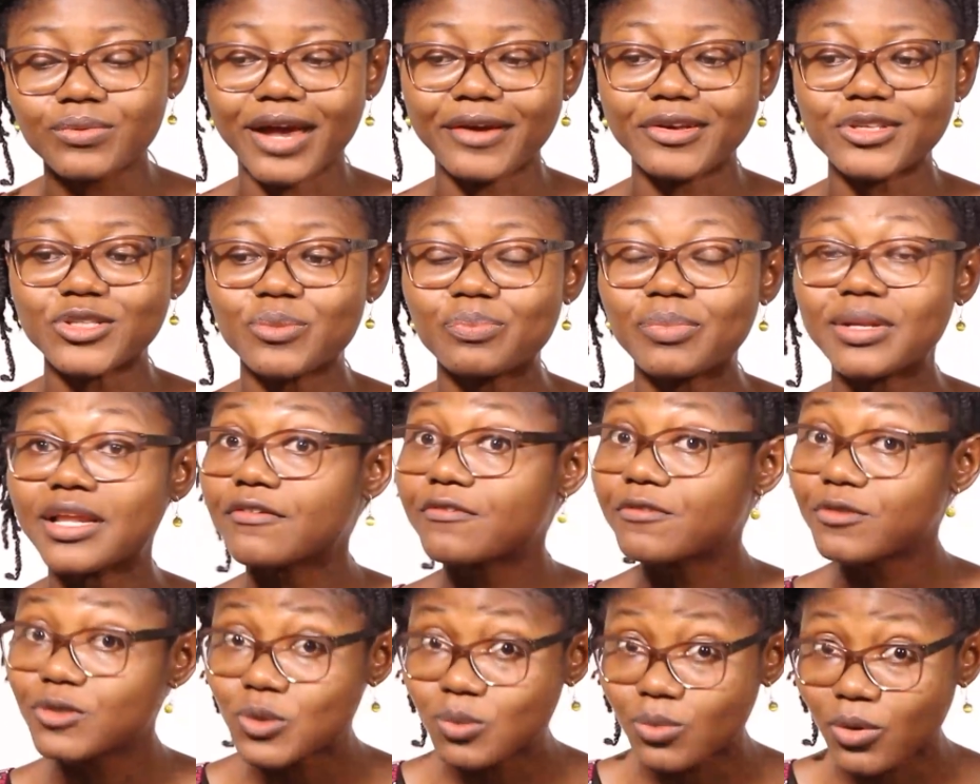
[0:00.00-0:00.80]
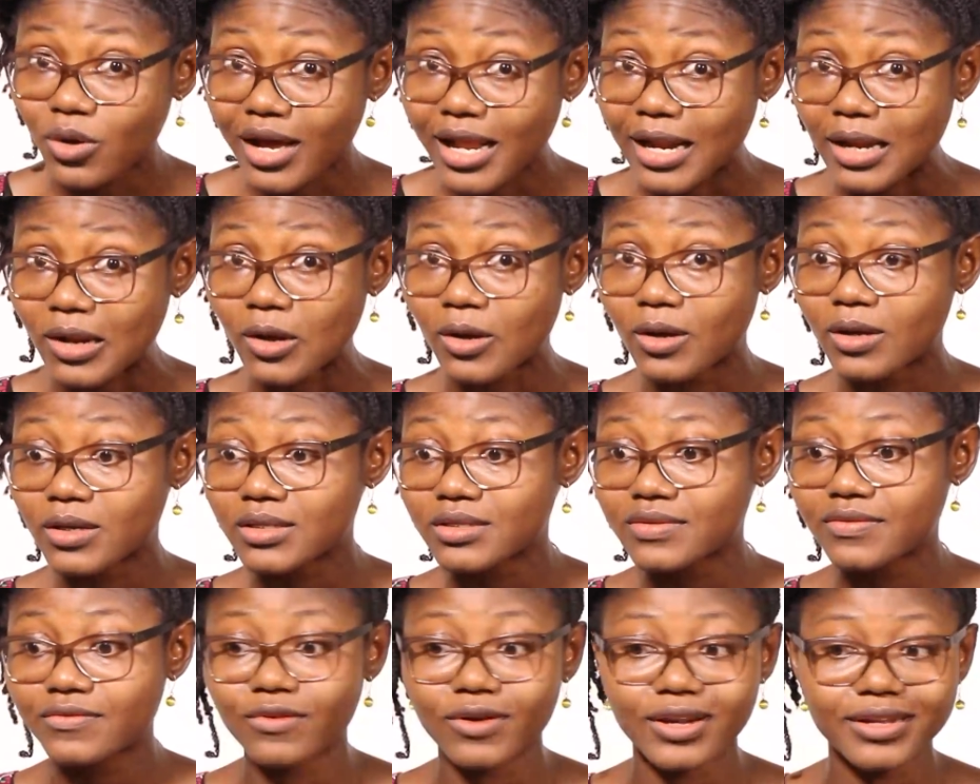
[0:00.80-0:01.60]
I used to play football a lot,
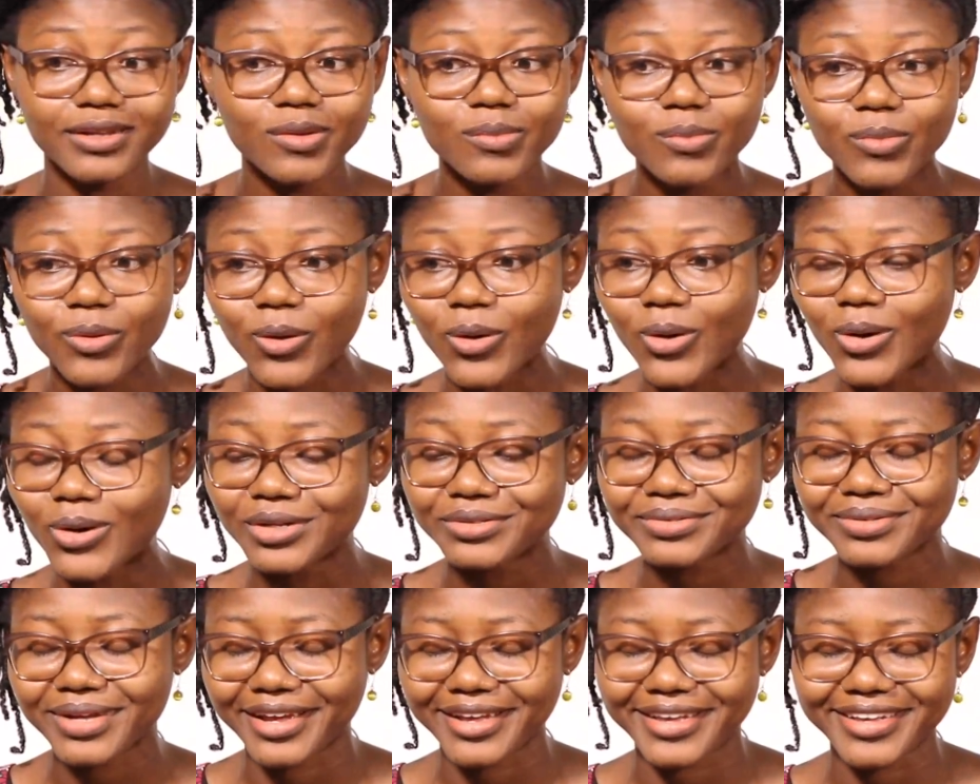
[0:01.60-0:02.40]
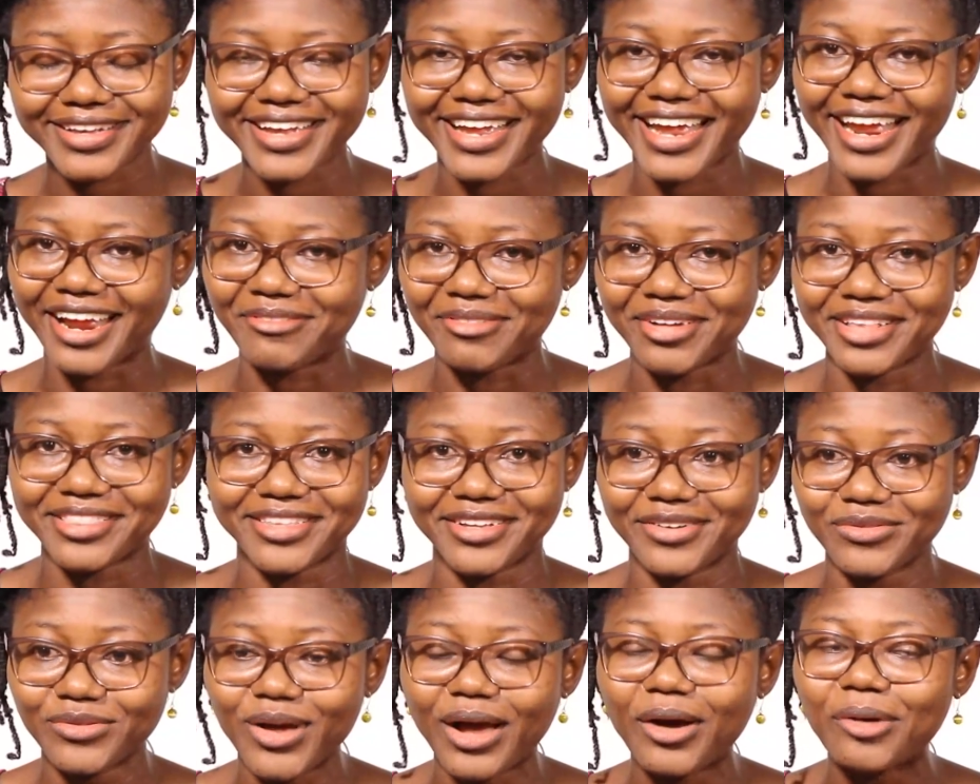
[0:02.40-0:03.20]
volleyball, like
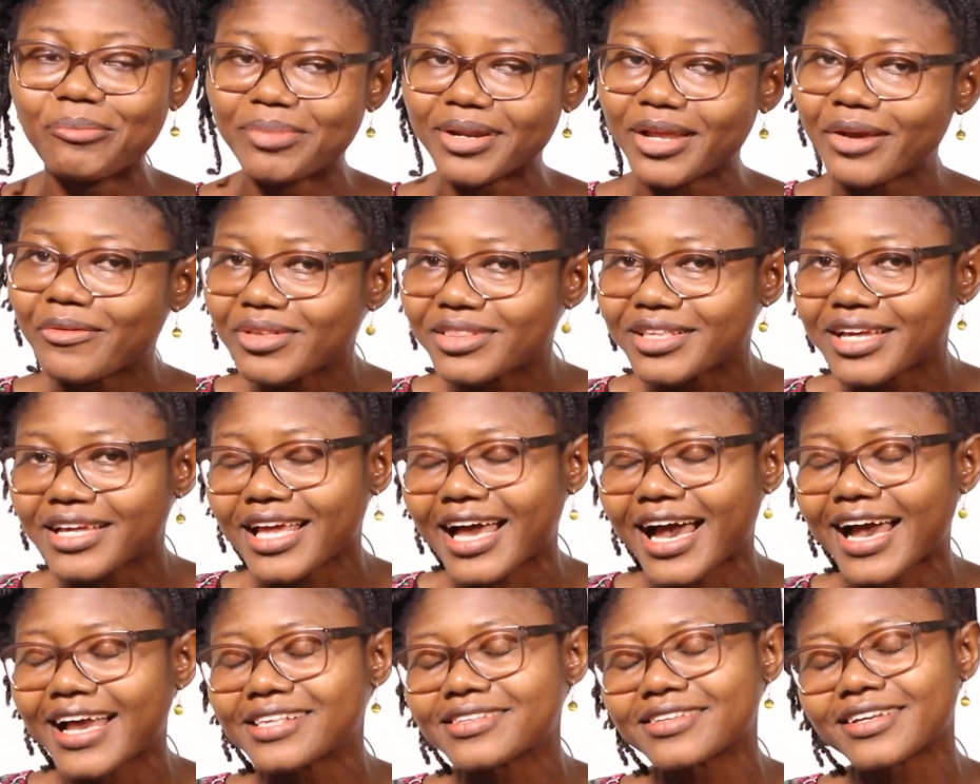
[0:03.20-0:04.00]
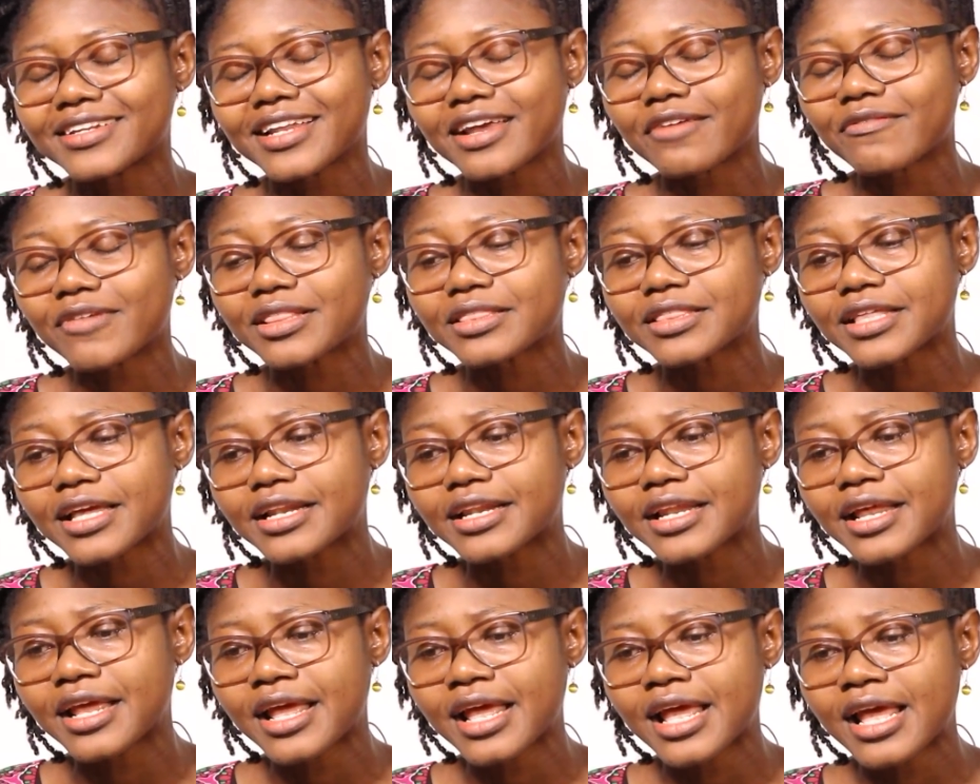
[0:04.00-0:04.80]
everything. I'll play with the guys and
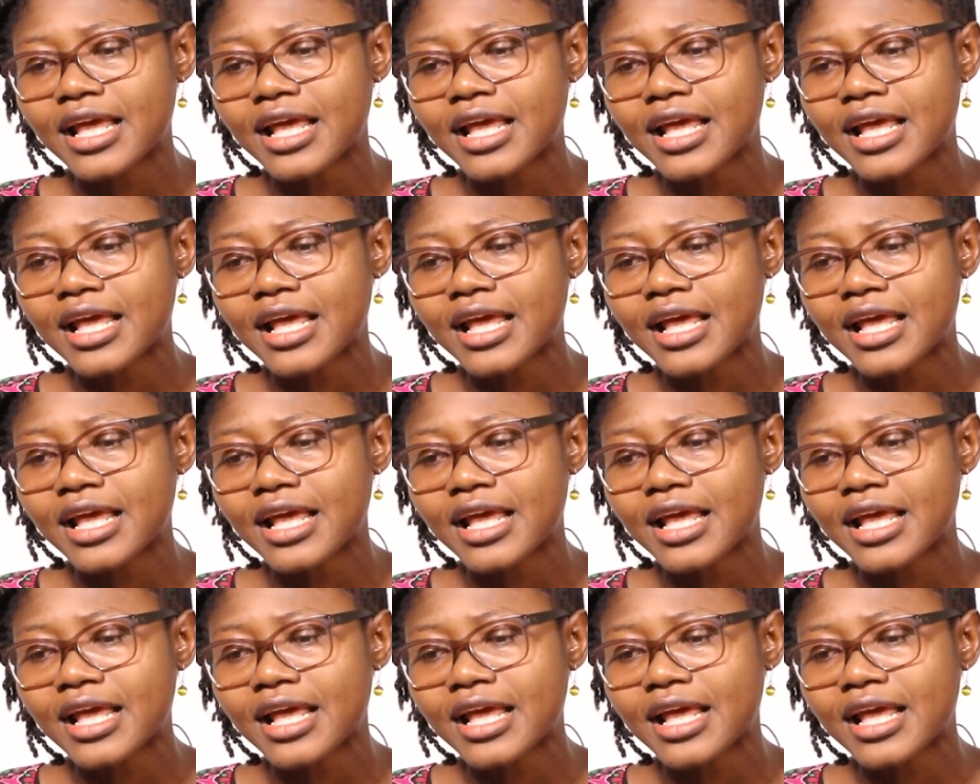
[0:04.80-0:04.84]
everything.